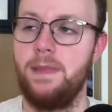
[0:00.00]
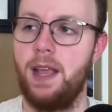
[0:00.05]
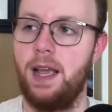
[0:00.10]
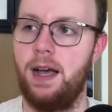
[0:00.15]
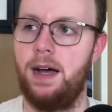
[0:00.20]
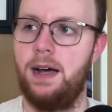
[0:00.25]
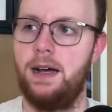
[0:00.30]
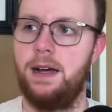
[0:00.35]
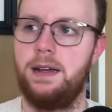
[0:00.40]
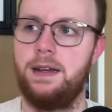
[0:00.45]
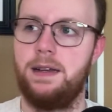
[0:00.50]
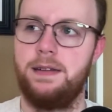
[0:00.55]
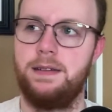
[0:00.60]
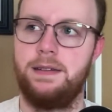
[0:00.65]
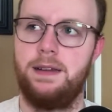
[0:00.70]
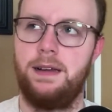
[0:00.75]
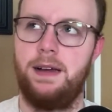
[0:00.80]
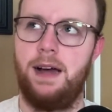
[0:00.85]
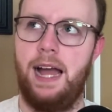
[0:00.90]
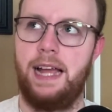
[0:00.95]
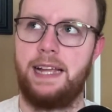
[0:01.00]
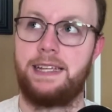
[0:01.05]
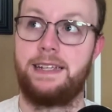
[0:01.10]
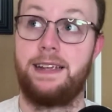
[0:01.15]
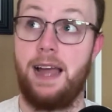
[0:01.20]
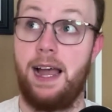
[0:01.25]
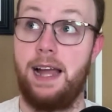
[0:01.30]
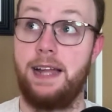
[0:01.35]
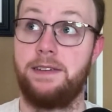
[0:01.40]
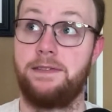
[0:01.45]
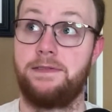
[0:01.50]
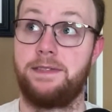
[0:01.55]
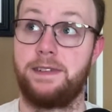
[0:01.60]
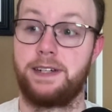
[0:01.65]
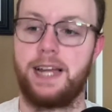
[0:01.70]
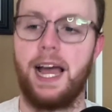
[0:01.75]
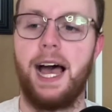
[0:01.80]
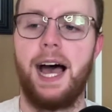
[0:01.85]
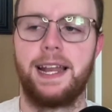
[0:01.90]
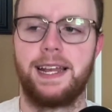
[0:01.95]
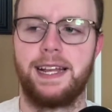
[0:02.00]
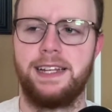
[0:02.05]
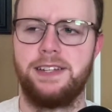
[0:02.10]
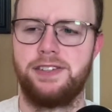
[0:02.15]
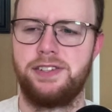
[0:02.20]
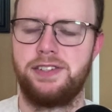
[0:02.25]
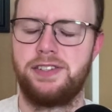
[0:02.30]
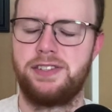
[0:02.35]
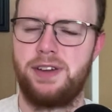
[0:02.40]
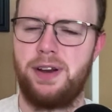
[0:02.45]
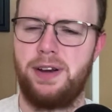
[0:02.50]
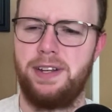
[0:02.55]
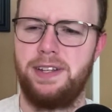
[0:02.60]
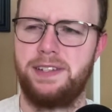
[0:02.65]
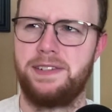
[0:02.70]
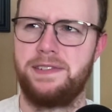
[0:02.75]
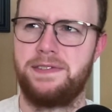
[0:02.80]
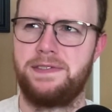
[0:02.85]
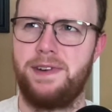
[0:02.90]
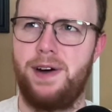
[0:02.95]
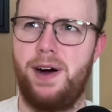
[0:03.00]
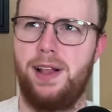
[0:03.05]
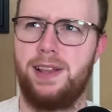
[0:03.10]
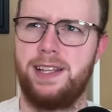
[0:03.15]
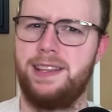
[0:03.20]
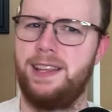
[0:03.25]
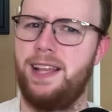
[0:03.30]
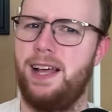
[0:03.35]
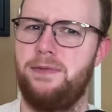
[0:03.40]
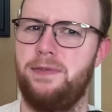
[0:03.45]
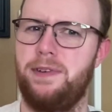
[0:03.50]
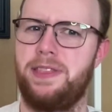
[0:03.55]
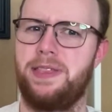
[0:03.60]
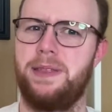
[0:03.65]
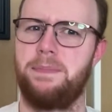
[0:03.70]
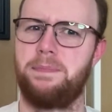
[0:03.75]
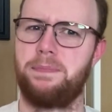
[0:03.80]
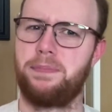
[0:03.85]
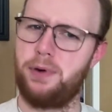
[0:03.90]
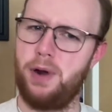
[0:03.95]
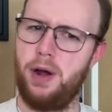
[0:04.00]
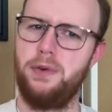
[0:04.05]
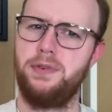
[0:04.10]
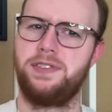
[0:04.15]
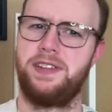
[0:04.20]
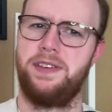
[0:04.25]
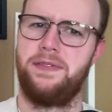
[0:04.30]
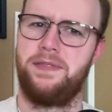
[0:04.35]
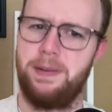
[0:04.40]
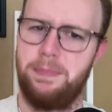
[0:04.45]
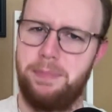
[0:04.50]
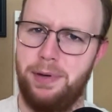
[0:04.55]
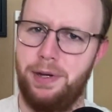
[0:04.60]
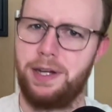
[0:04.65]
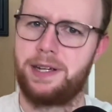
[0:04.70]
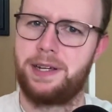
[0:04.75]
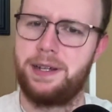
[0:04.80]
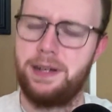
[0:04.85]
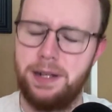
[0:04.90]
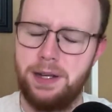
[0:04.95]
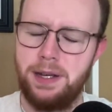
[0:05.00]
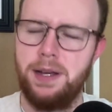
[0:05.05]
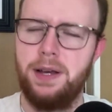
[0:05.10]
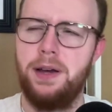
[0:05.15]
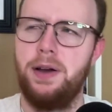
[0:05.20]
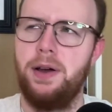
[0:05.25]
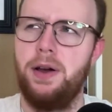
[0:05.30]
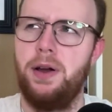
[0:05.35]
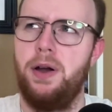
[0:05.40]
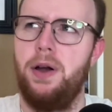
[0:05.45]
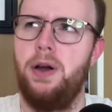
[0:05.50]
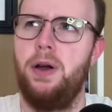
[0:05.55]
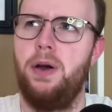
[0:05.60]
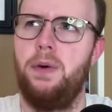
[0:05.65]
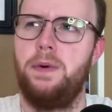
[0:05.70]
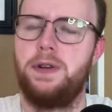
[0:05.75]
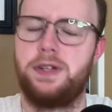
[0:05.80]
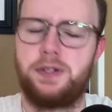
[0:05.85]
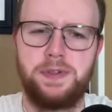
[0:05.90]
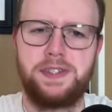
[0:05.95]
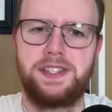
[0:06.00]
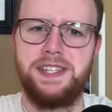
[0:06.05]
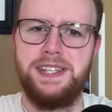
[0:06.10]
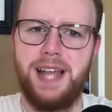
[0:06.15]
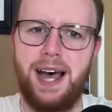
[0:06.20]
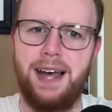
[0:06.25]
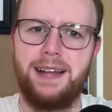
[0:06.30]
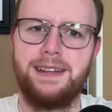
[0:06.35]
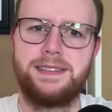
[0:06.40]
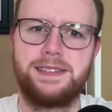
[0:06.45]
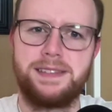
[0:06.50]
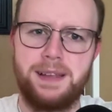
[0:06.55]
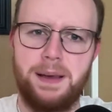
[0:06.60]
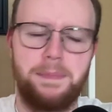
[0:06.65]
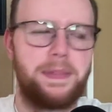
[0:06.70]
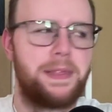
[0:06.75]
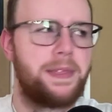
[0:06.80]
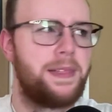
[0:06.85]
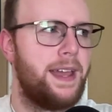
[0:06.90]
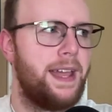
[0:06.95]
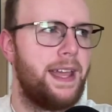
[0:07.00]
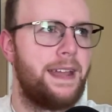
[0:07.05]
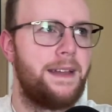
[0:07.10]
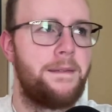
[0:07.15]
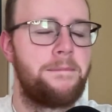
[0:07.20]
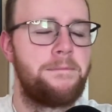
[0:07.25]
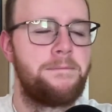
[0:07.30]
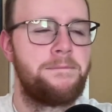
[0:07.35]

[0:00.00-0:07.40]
I kind of forgot and just started to fall in love with the prose of the book, which was not something,